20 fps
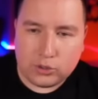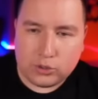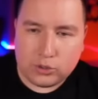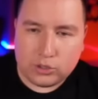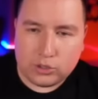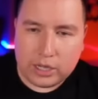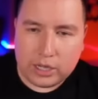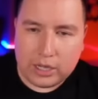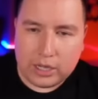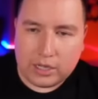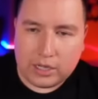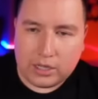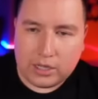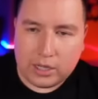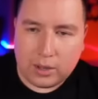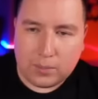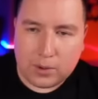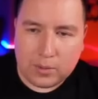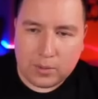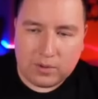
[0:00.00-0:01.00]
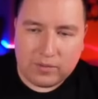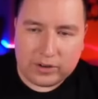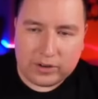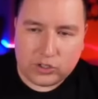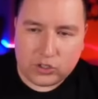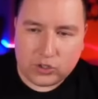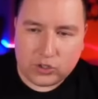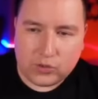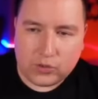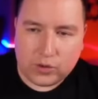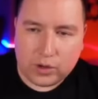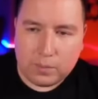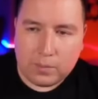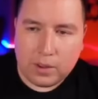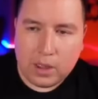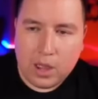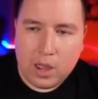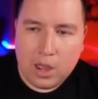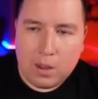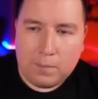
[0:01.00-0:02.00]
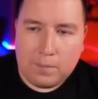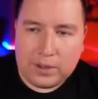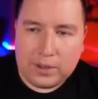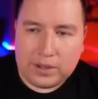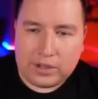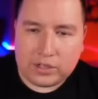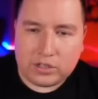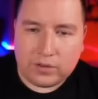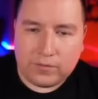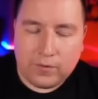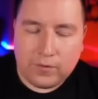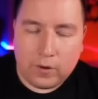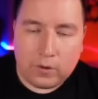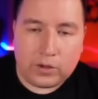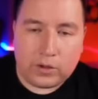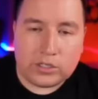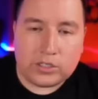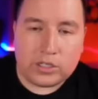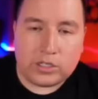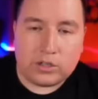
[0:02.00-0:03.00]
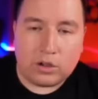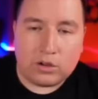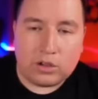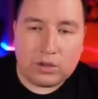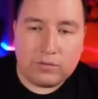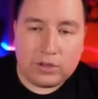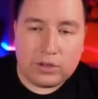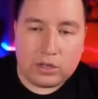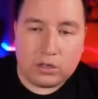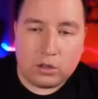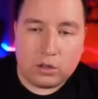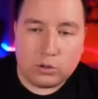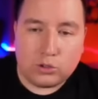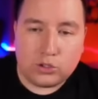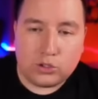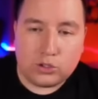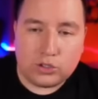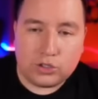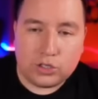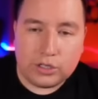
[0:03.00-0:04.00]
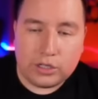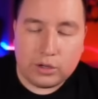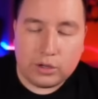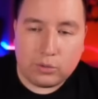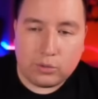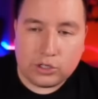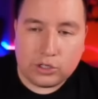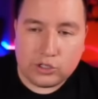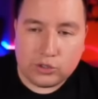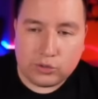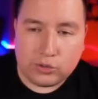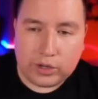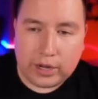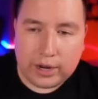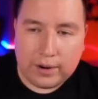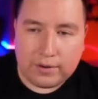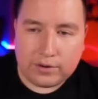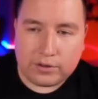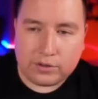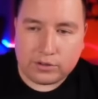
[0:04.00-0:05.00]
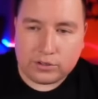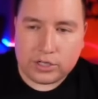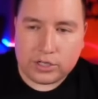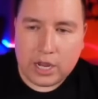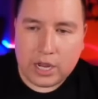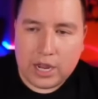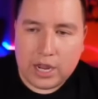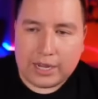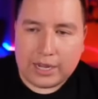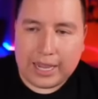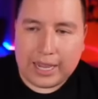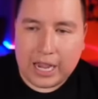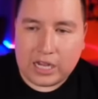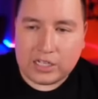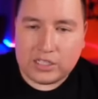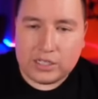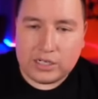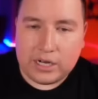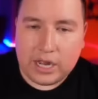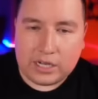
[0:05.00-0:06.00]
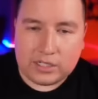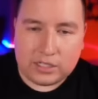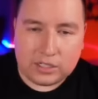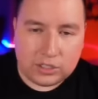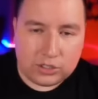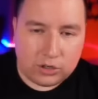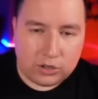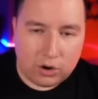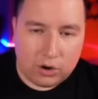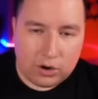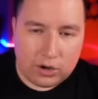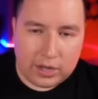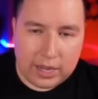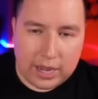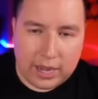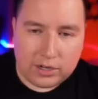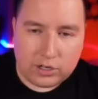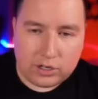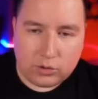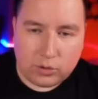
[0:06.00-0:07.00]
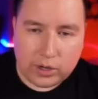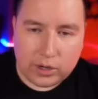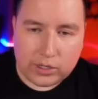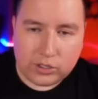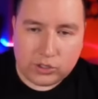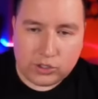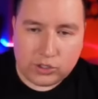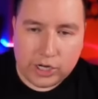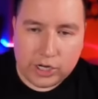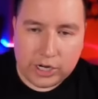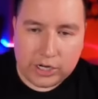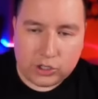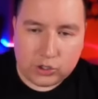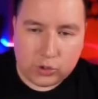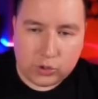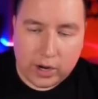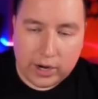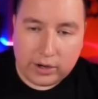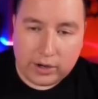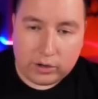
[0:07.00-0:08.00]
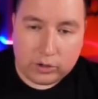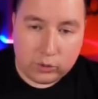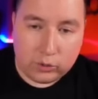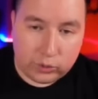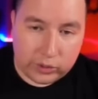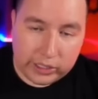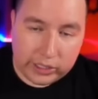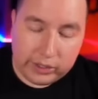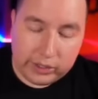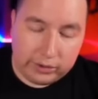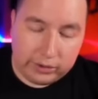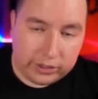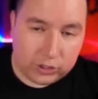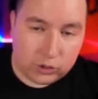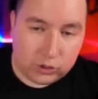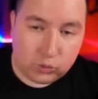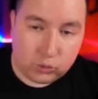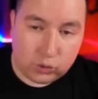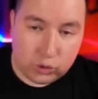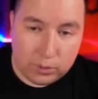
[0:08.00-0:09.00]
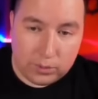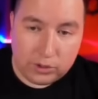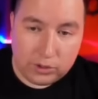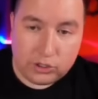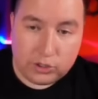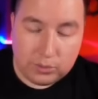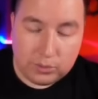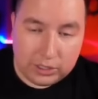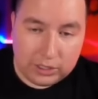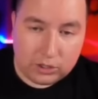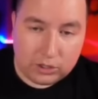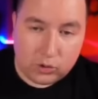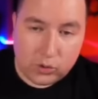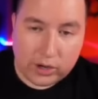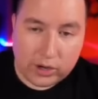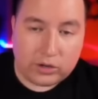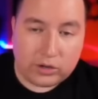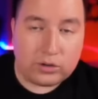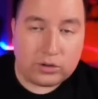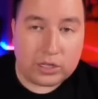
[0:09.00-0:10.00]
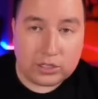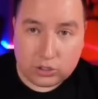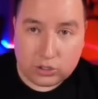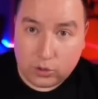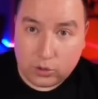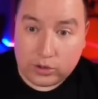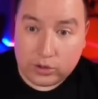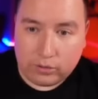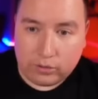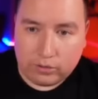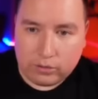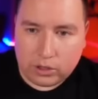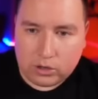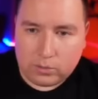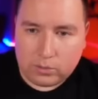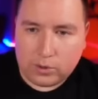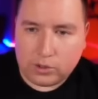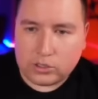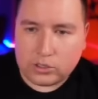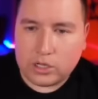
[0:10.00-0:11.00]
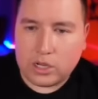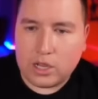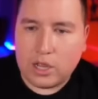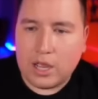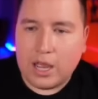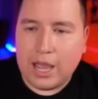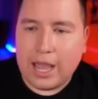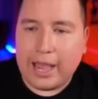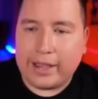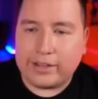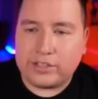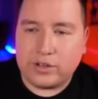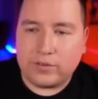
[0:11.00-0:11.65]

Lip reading: in the upcoming Avengers film because the focus is on giving closure to the original characters. Casting hasn't started yet. Director Jake Schreier, who we're hearing is rumored to be the director, that's the director of Thunderbolts, hasn't